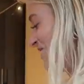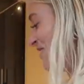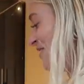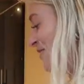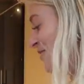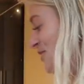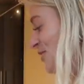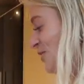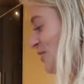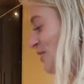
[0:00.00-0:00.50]
you
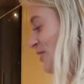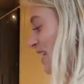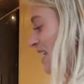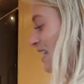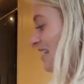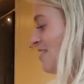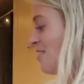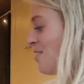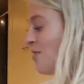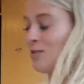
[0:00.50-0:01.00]
saw, we've
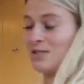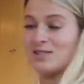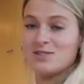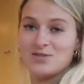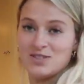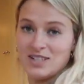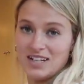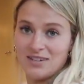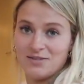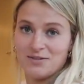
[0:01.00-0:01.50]
had lots
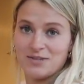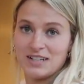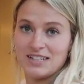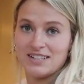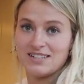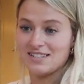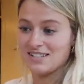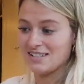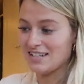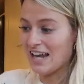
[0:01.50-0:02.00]
of
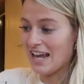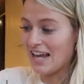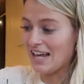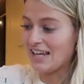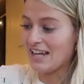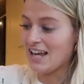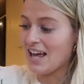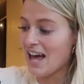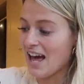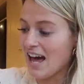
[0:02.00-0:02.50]
deliveries today,